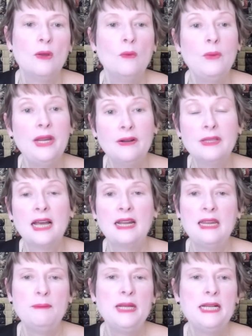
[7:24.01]
We are
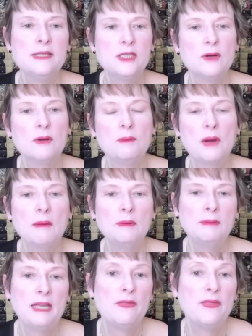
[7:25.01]
lucky because there are
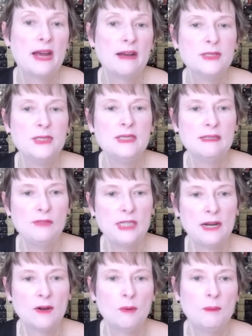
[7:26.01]
probably thousands of
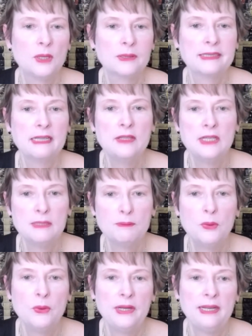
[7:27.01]
tarot books at this
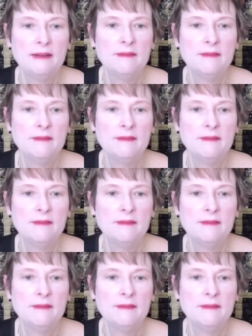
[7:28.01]
point.